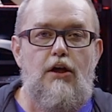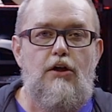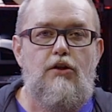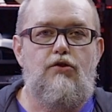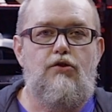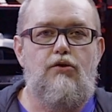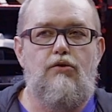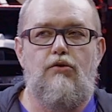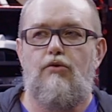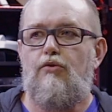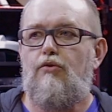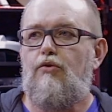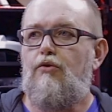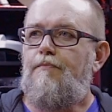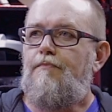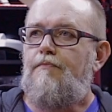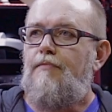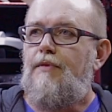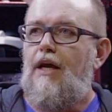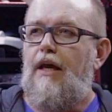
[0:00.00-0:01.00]

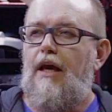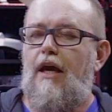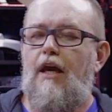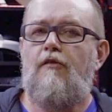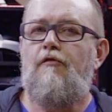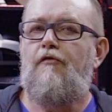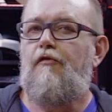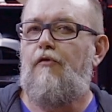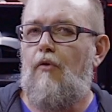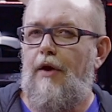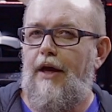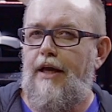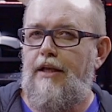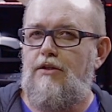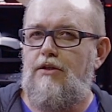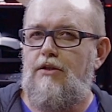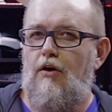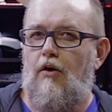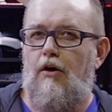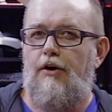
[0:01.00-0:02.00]
to
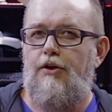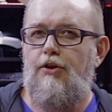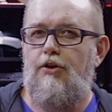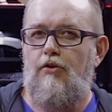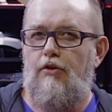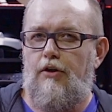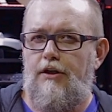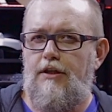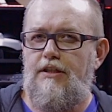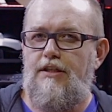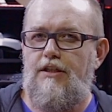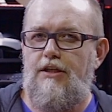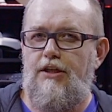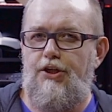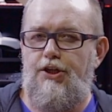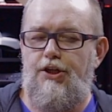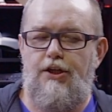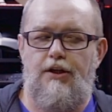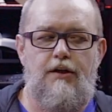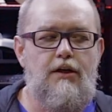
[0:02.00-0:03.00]
influence on your
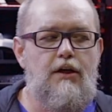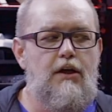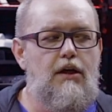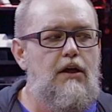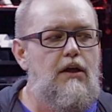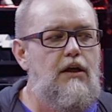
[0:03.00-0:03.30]
decision